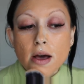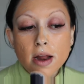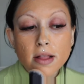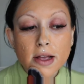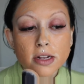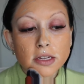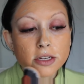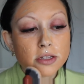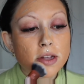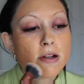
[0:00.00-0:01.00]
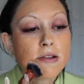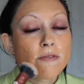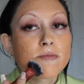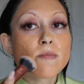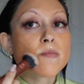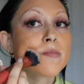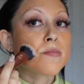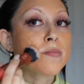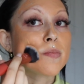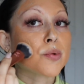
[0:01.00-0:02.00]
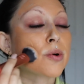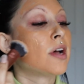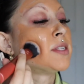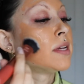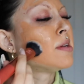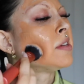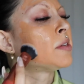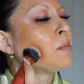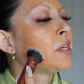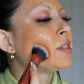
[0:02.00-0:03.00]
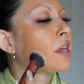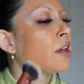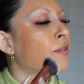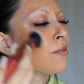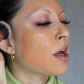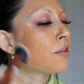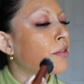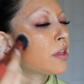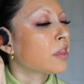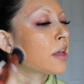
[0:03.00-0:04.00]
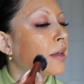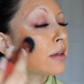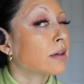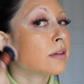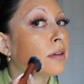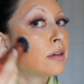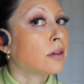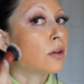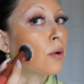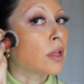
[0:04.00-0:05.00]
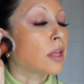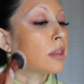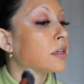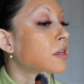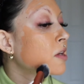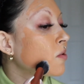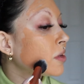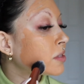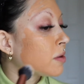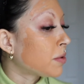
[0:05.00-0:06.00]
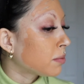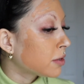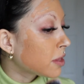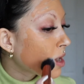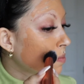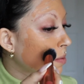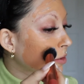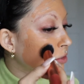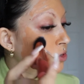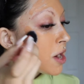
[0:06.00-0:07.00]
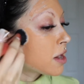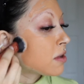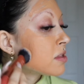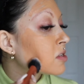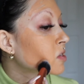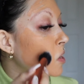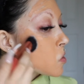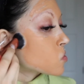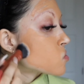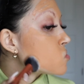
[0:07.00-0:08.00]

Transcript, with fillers: and I like to just kind of press it into my skin rather than like going like this. I know that some people do that. Maybe I'll try it on this side.